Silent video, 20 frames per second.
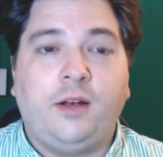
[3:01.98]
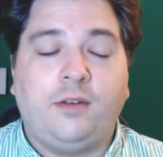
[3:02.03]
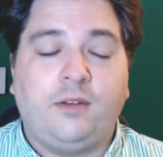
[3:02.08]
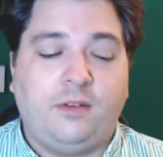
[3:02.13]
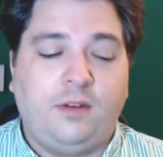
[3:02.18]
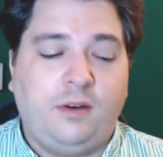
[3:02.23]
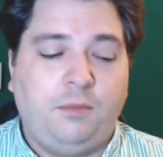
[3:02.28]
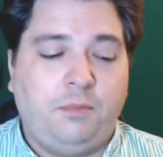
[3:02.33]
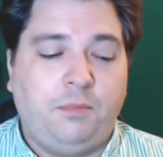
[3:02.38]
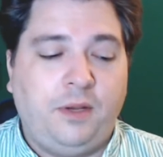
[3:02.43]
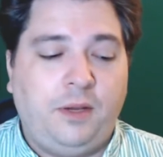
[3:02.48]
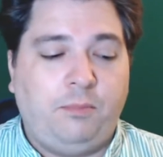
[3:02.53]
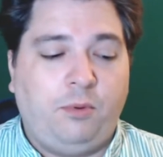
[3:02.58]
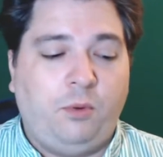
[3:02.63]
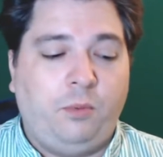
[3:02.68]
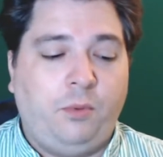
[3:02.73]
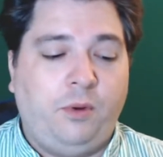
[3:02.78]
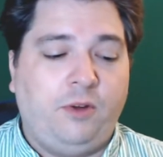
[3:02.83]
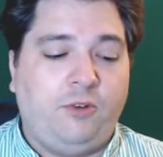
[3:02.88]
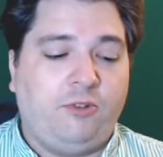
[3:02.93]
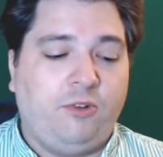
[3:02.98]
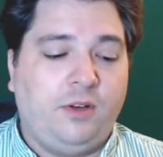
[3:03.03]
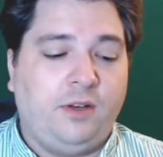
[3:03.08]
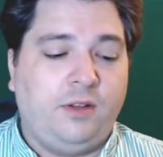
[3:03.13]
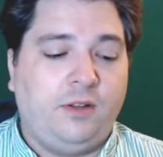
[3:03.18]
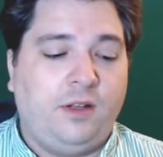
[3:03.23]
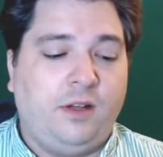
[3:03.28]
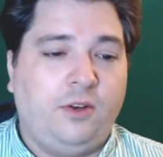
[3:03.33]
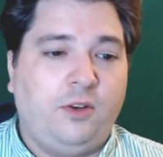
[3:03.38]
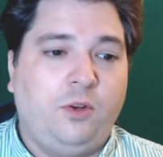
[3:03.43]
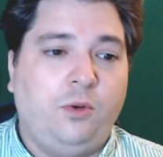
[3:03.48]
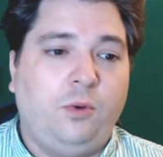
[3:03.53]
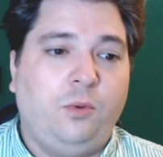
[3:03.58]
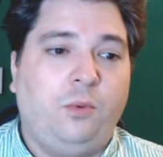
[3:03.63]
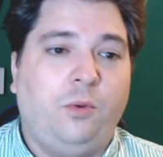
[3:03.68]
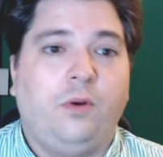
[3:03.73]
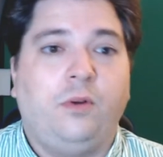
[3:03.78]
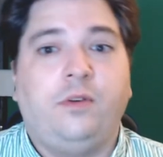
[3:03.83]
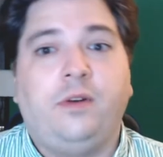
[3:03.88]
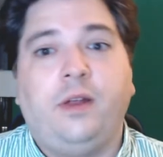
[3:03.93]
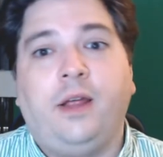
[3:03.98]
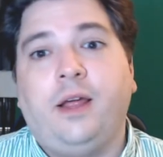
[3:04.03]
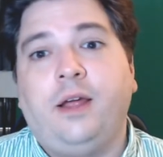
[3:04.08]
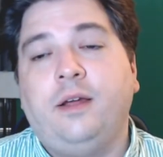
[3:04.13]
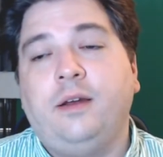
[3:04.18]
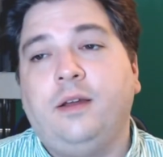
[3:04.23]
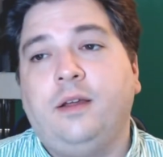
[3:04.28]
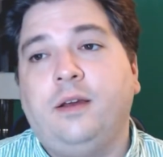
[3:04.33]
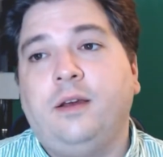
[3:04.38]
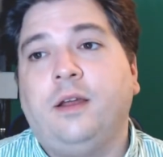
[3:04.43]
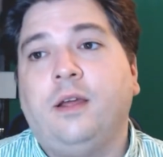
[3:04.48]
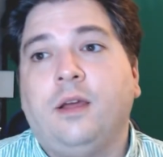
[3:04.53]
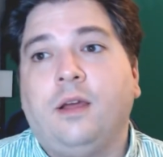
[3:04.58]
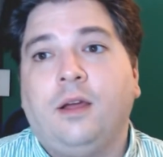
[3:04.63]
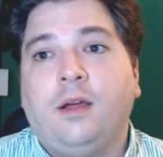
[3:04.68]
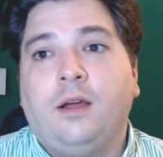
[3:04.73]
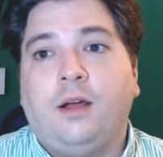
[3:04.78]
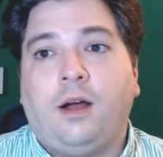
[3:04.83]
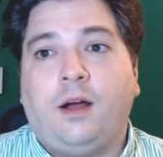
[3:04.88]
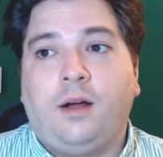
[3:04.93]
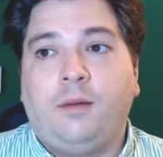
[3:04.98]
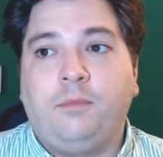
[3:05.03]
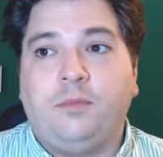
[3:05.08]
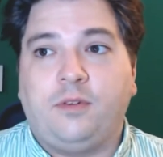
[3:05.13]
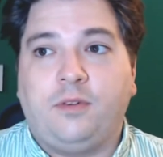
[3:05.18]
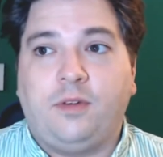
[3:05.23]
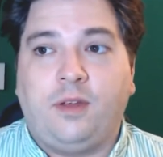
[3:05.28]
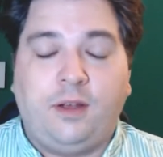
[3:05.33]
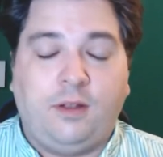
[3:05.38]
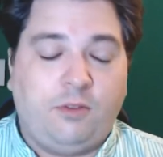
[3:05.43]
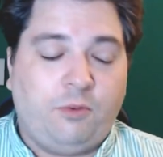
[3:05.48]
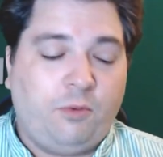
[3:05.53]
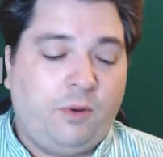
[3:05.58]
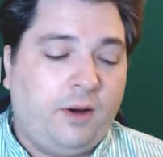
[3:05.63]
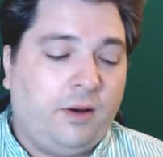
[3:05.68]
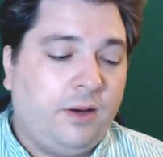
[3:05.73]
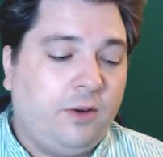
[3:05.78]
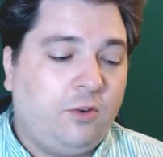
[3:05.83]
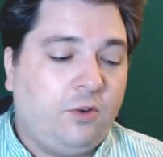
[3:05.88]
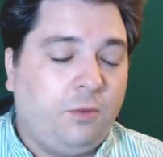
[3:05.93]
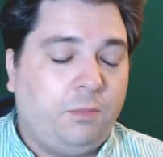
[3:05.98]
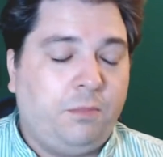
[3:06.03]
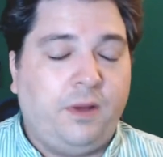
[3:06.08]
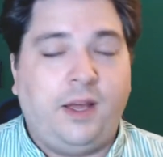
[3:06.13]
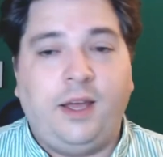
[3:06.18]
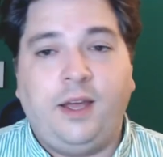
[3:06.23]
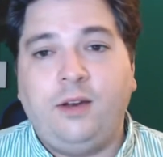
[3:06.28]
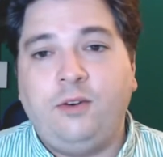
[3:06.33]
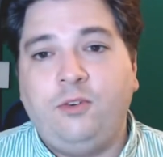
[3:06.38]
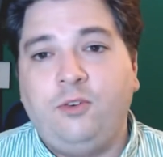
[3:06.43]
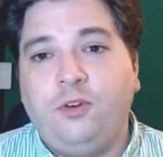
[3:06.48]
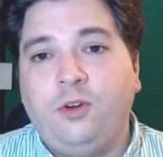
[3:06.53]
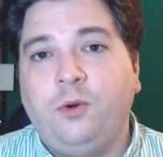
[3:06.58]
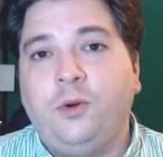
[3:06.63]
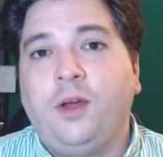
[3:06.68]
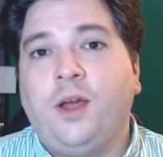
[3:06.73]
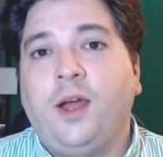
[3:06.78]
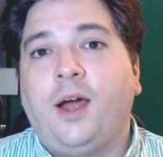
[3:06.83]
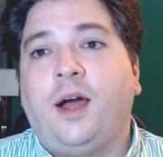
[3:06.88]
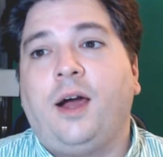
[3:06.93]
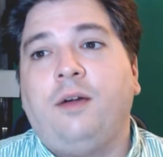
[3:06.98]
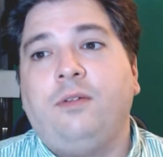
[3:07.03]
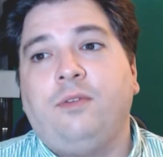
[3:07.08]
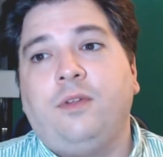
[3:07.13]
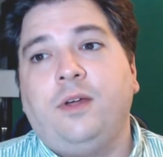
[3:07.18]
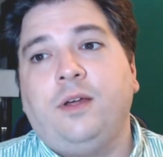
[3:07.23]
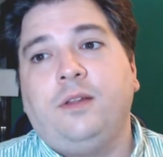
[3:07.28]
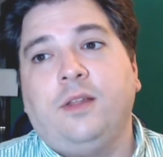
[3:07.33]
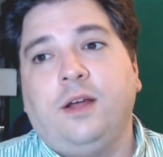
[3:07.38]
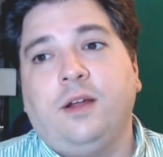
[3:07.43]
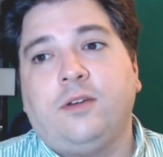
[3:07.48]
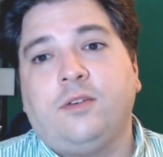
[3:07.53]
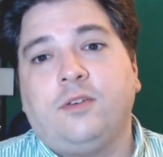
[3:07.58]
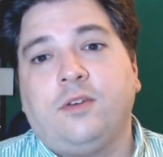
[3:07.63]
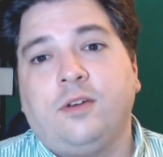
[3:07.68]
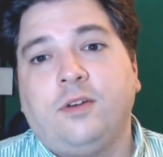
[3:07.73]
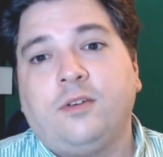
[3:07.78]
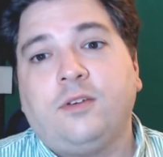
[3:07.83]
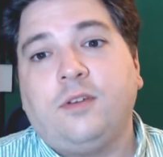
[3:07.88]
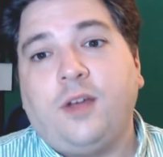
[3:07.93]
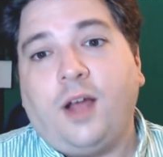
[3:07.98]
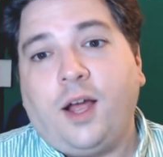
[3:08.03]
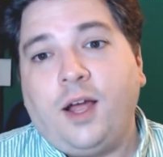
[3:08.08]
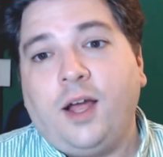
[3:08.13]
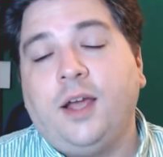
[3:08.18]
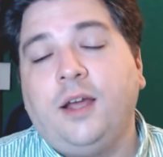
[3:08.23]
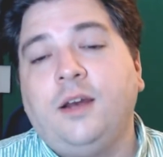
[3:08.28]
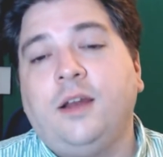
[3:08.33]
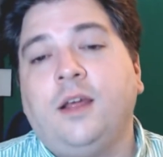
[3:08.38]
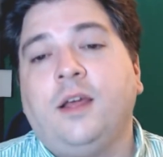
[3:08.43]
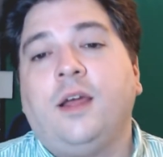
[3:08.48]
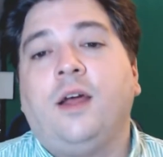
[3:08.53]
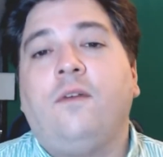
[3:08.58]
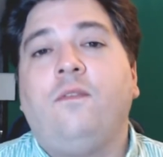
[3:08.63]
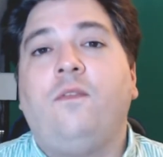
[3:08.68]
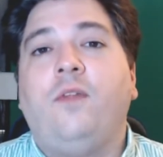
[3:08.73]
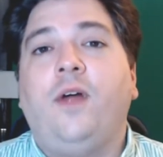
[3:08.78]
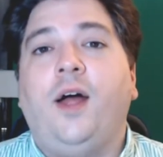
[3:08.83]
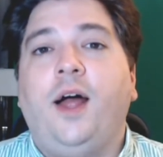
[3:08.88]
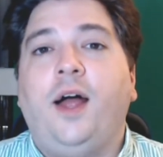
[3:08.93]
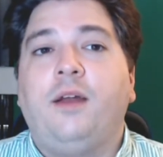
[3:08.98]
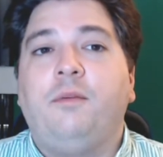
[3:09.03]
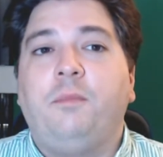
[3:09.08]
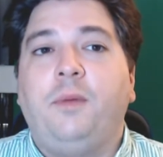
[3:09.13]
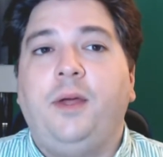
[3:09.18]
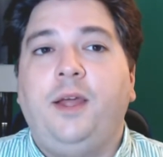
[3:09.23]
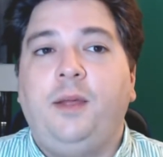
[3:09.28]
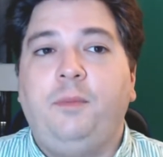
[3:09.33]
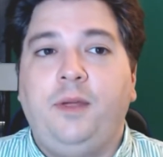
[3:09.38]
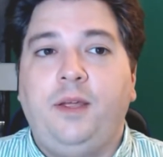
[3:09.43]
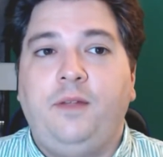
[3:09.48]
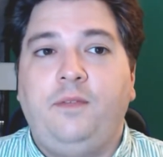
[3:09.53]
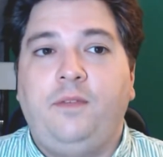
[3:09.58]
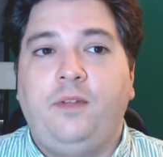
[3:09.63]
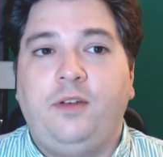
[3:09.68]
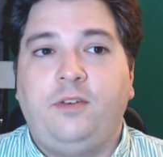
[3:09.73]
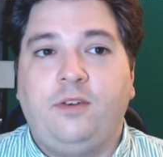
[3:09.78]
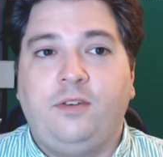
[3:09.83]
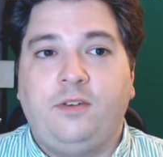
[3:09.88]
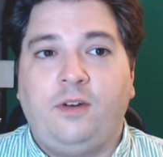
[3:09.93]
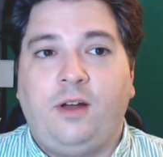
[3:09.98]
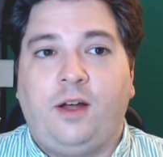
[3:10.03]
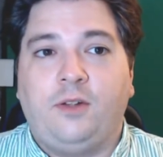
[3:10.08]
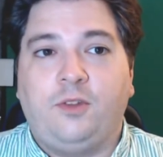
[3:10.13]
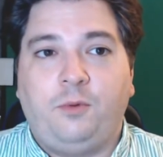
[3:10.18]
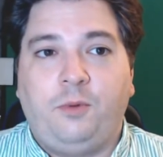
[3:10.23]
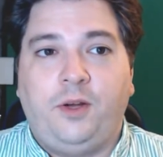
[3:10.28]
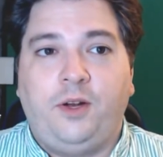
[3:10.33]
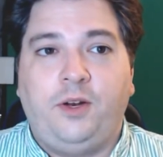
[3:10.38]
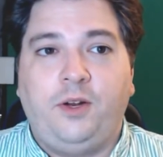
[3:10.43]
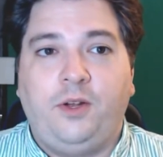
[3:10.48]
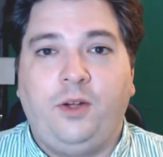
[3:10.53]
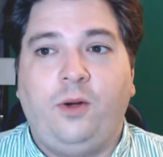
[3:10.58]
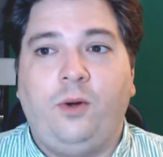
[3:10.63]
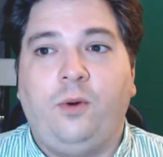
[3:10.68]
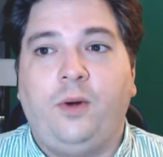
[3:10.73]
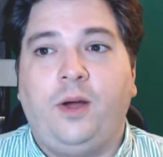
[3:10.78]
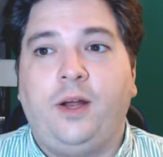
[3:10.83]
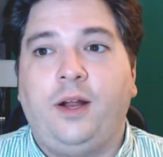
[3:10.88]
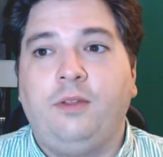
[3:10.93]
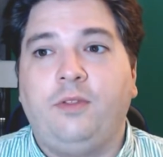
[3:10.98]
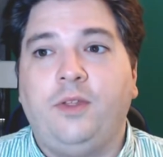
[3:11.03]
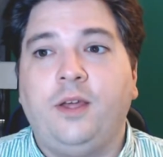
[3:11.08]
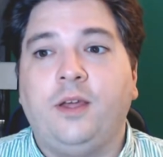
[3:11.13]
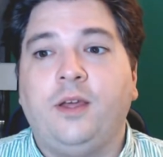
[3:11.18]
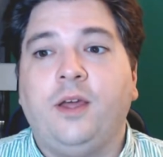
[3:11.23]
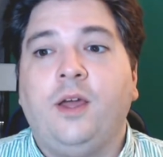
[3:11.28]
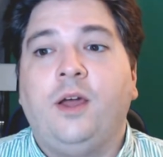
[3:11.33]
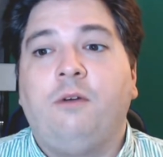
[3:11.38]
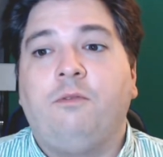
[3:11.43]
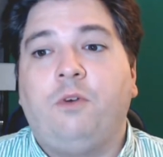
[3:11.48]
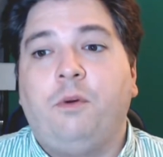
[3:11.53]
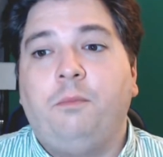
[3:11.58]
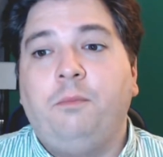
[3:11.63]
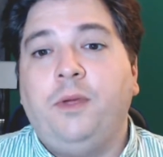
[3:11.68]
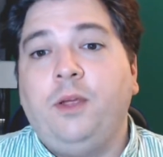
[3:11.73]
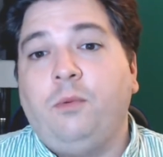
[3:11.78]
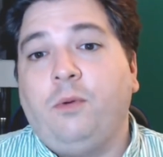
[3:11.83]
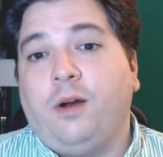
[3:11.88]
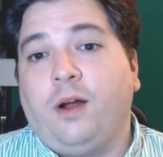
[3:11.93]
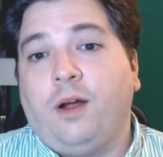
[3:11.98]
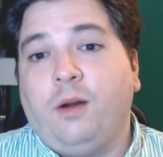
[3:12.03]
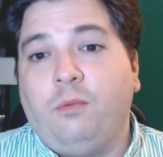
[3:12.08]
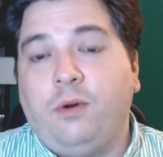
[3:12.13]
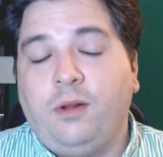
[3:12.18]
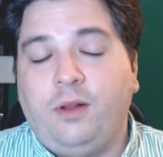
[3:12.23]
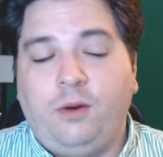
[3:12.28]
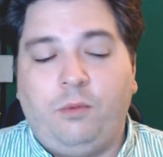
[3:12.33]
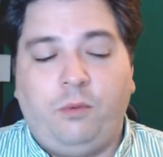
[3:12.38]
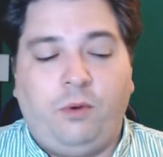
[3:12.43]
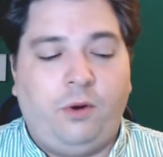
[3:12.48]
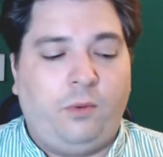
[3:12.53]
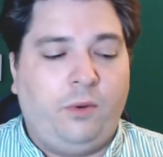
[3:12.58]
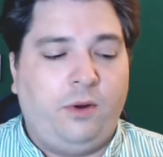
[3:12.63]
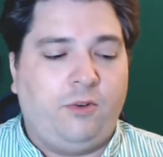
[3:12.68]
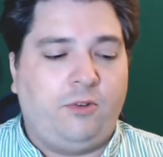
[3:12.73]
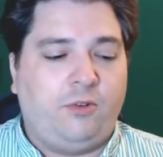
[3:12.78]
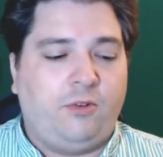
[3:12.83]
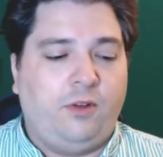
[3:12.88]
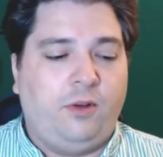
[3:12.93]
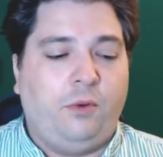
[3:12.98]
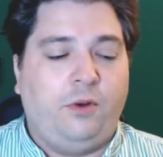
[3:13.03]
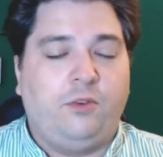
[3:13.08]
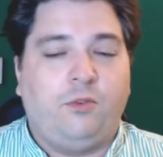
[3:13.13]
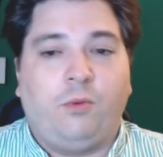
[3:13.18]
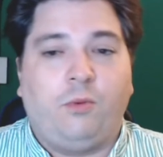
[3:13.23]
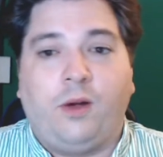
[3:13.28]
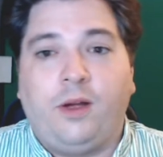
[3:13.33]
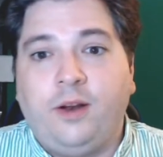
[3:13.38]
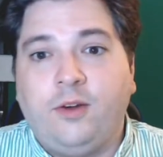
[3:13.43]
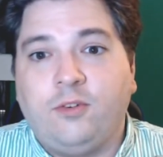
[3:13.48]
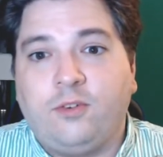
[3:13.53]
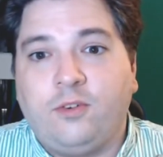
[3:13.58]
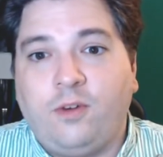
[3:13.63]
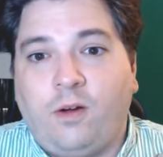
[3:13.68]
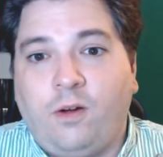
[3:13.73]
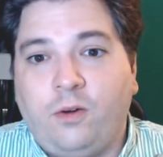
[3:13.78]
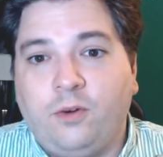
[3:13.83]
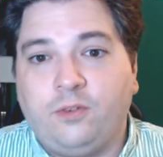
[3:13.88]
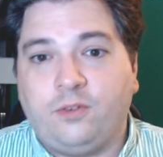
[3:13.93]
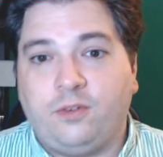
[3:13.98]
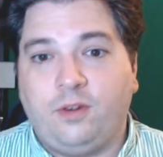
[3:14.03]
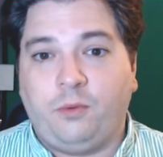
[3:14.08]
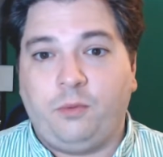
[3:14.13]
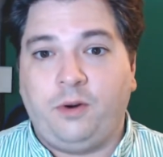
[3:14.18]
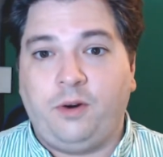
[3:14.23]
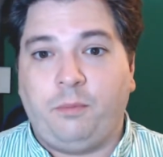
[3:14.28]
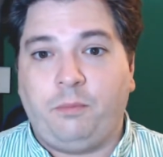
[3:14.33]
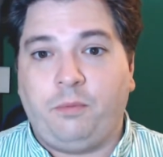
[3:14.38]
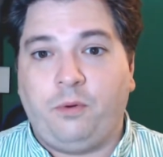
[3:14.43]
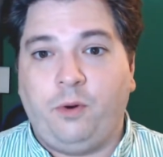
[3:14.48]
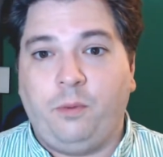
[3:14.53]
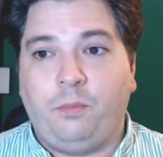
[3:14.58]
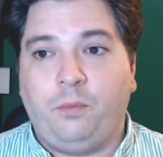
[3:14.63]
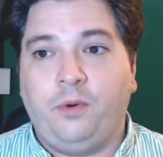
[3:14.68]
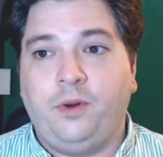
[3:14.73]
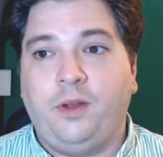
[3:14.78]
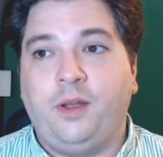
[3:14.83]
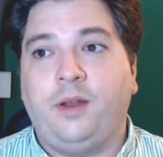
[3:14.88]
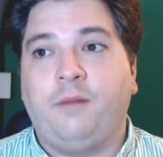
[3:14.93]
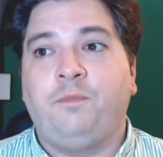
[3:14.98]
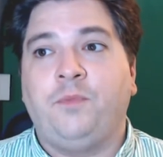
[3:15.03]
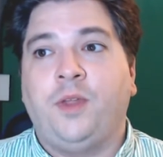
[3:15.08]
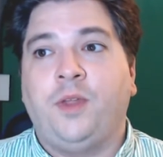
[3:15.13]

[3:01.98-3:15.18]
and people wishing that you were dead and threatening to behead you, I think that's a sign that maybe this is not the way to go. And I think for me, what I really wrote originally was writing songs that were inappropriate.